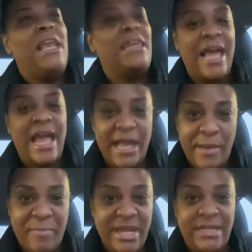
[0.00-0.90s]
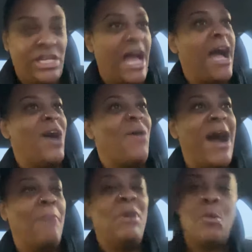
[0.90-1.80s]
let him be a child,
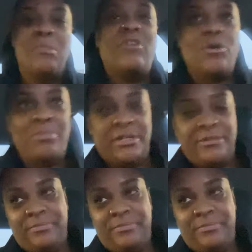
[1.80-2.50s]
I'm homophobic.